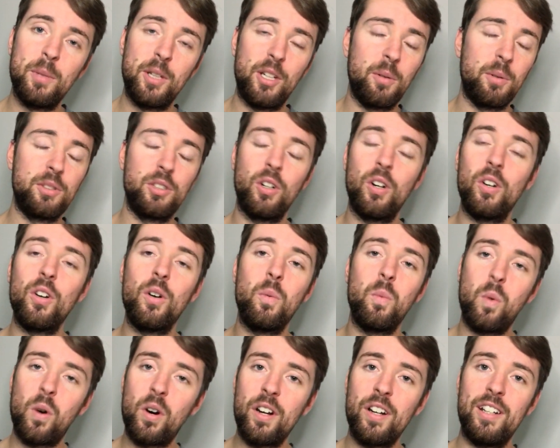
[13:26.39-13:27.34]
You know, we don't know
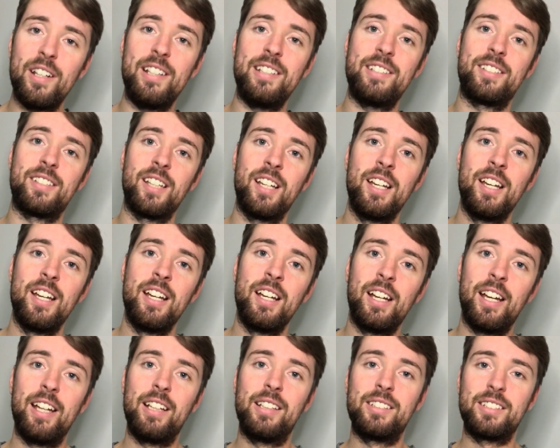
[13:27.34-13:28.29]
what it is
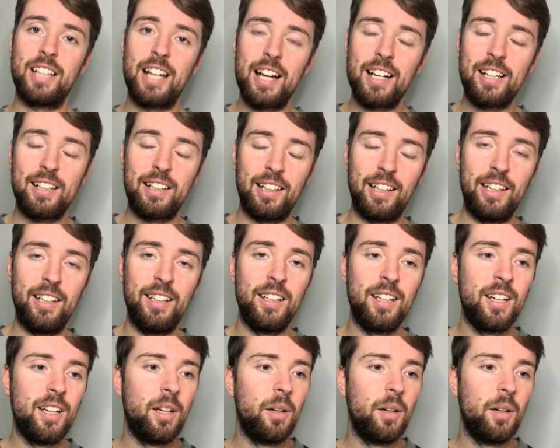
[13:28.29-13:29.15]
exactly.